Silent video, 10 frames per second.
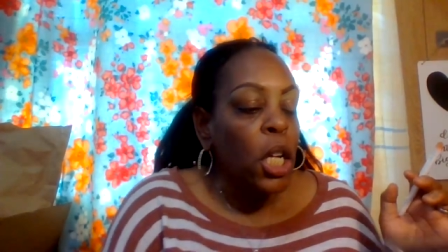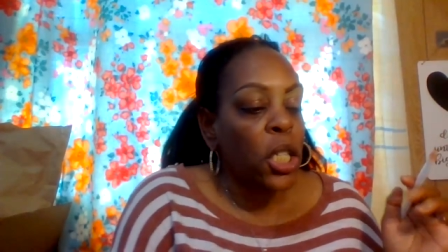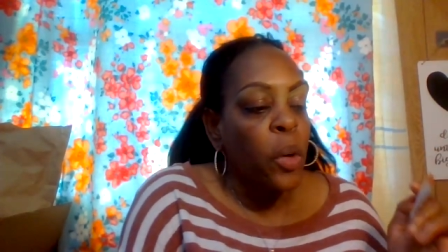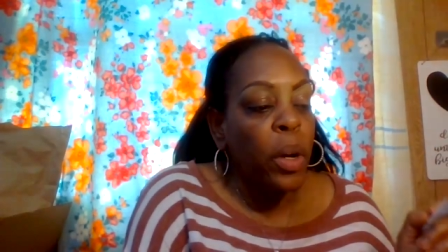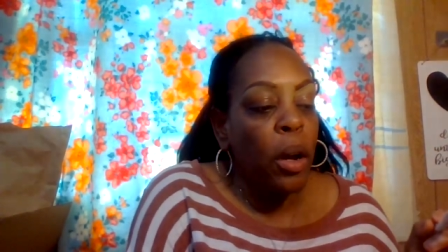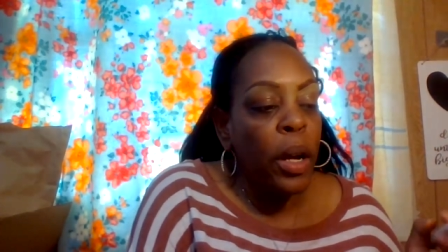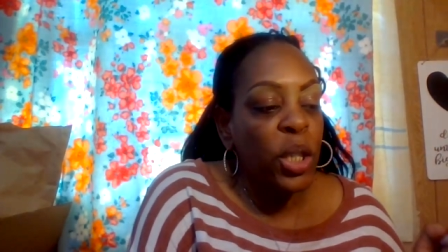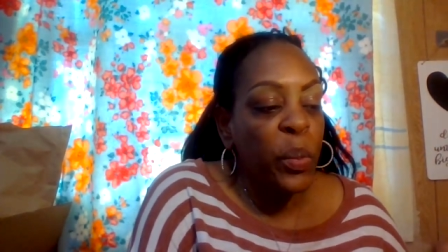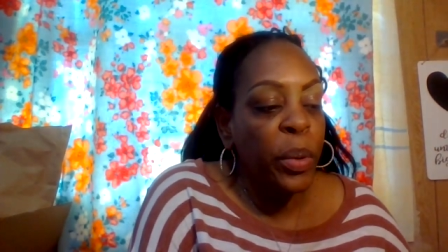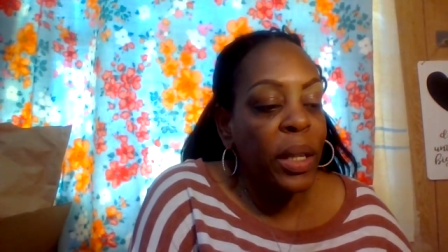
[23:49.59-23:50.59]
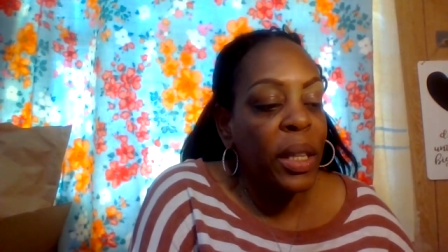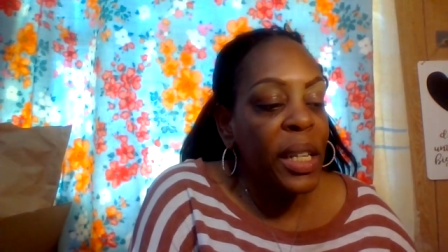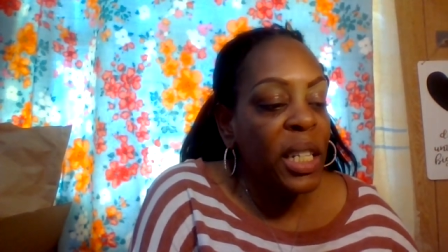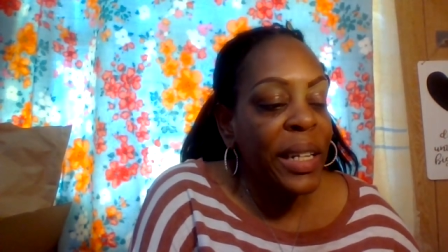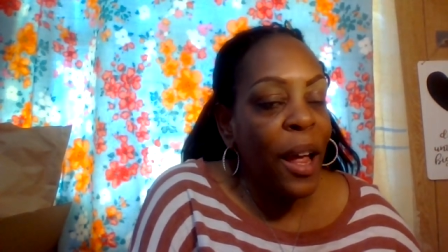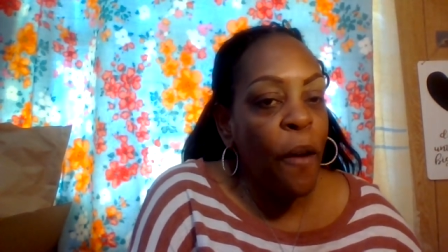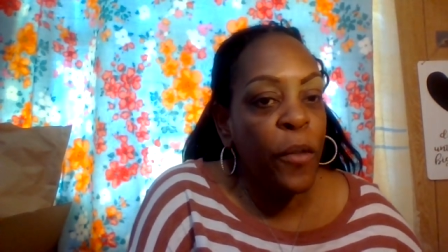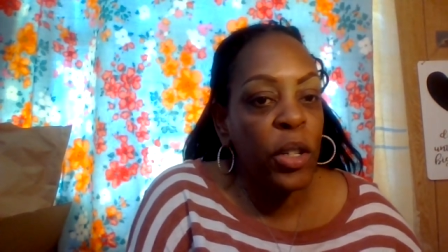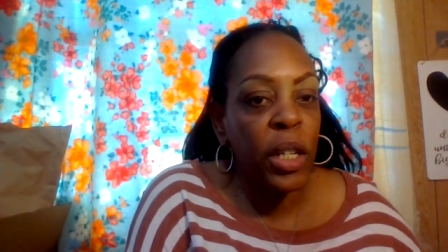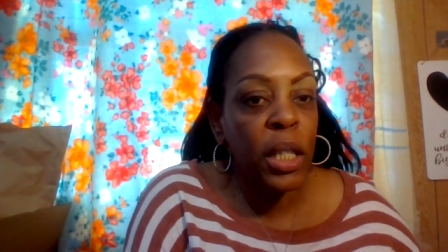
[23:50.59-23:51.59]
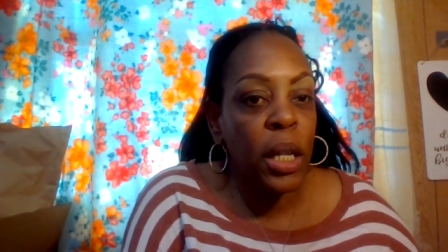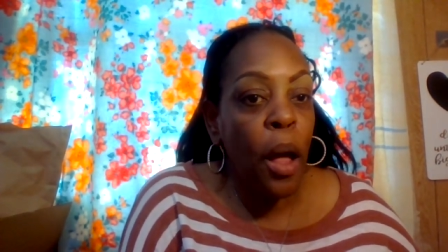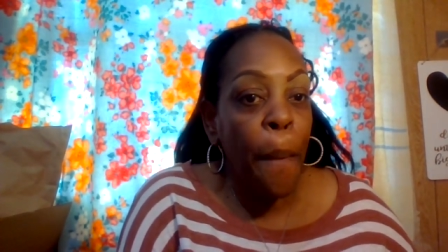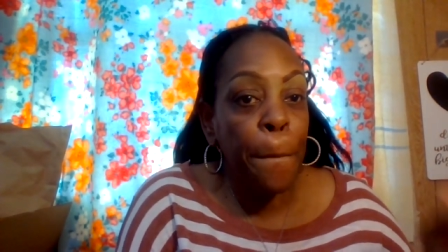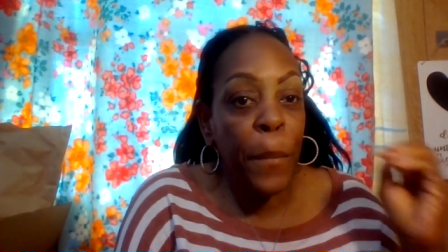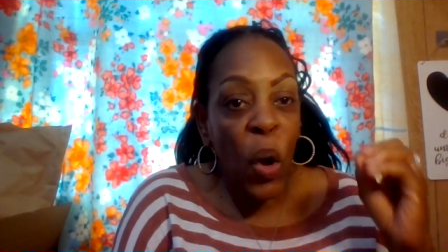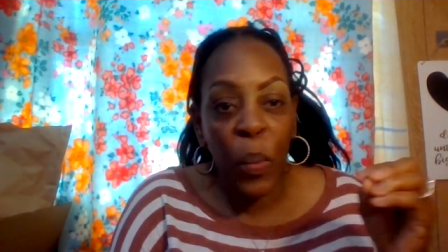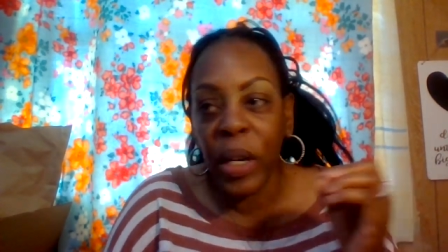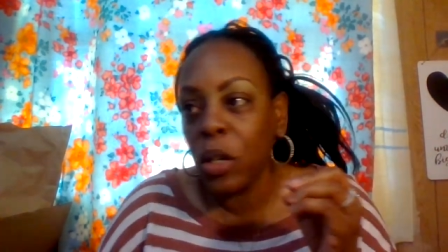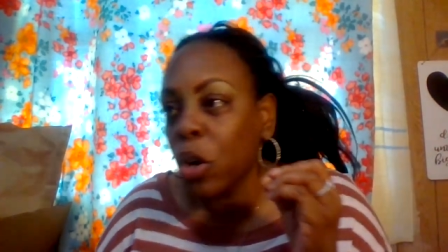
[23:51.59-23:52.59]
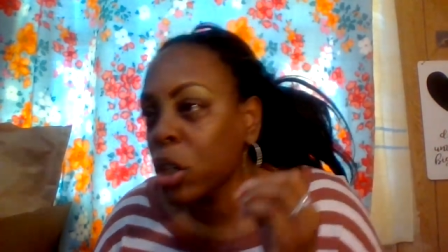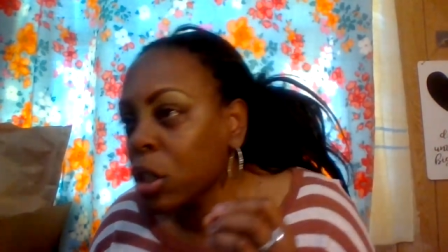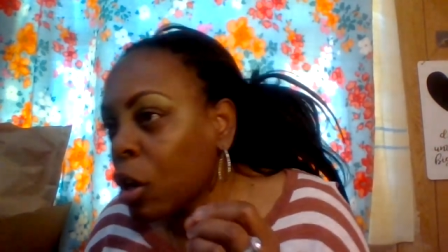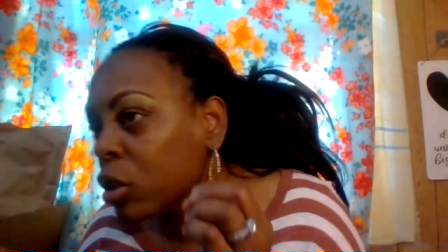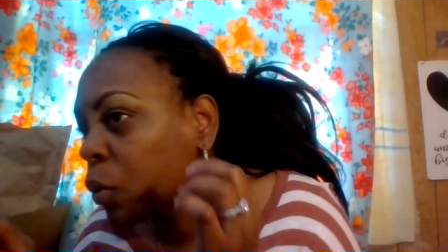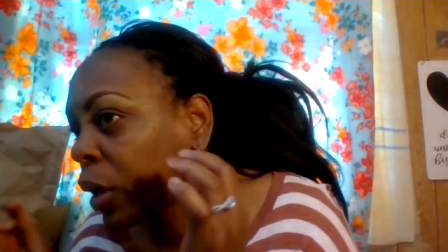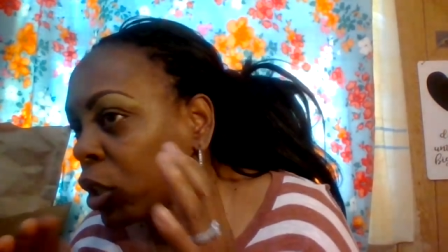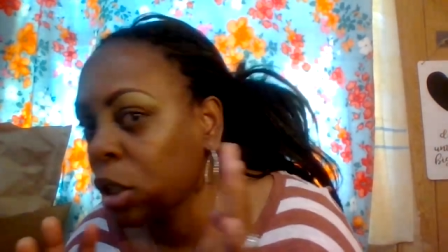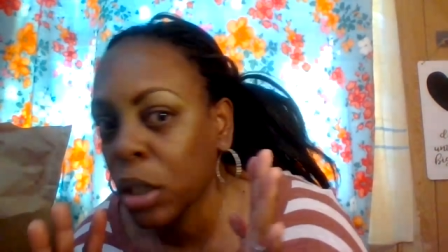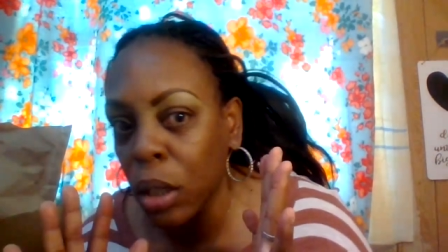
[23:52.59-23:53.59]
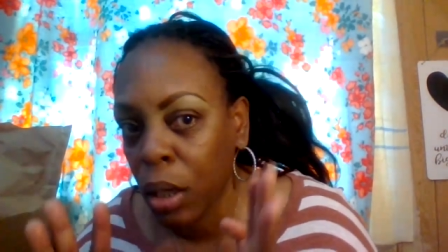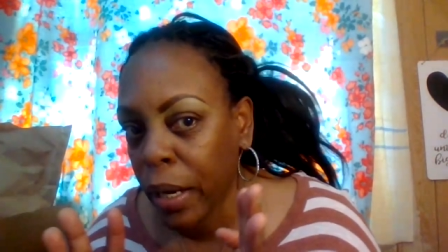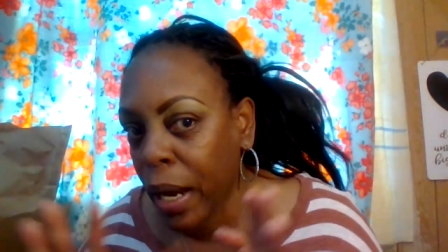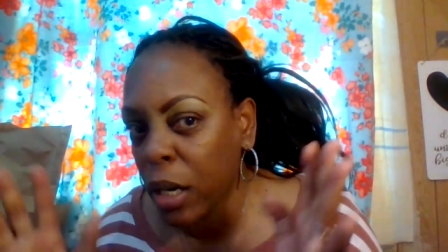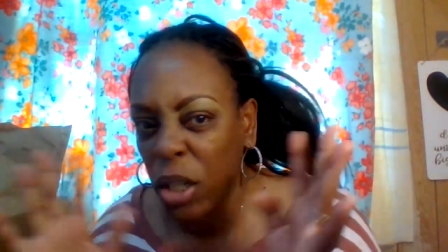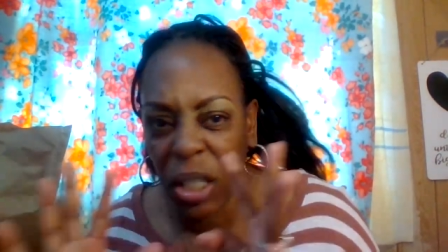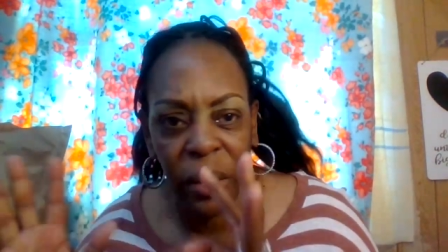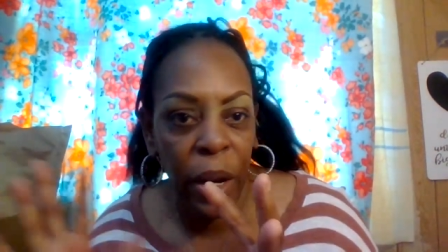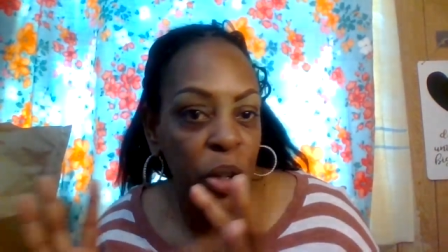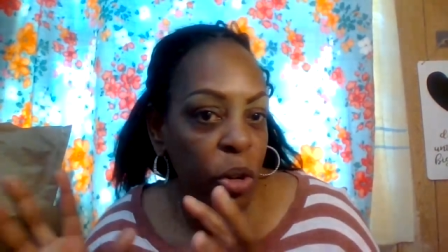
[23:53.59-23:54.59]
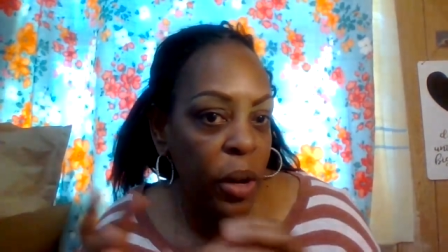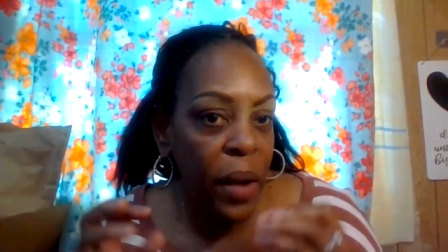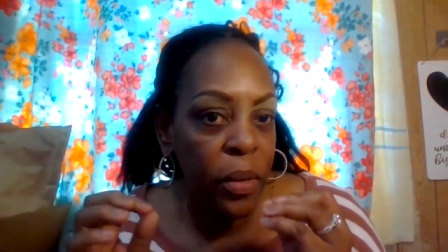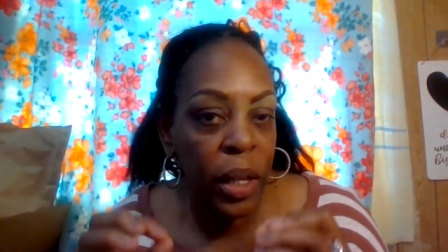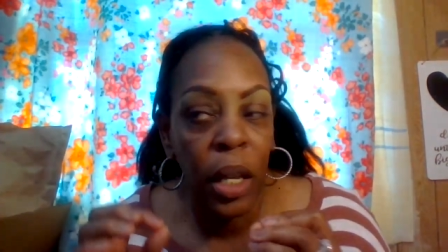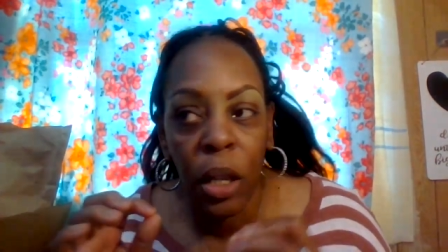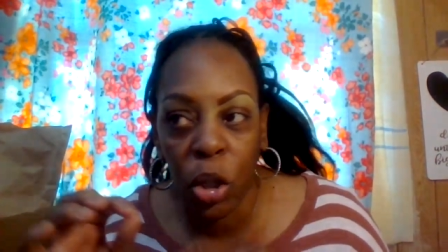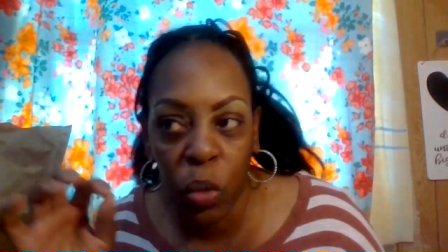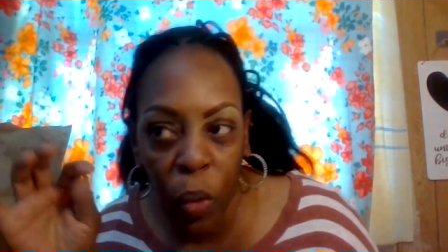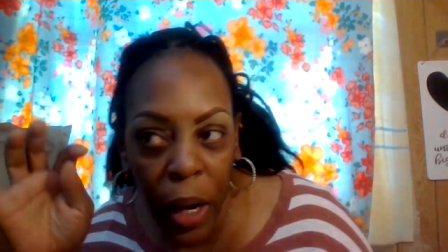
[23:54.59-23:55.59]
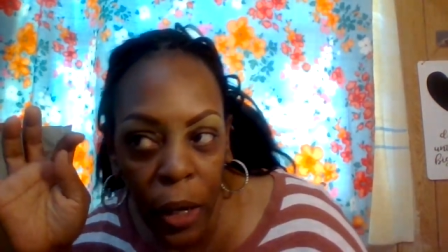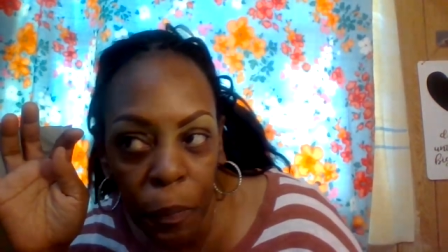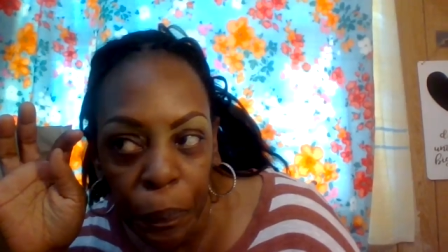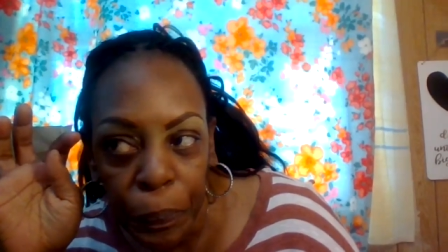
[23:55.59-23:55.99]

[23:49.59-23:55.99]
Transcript: so we're going to put this down for just a moment or so so we can just look at it just to make sure everything looks right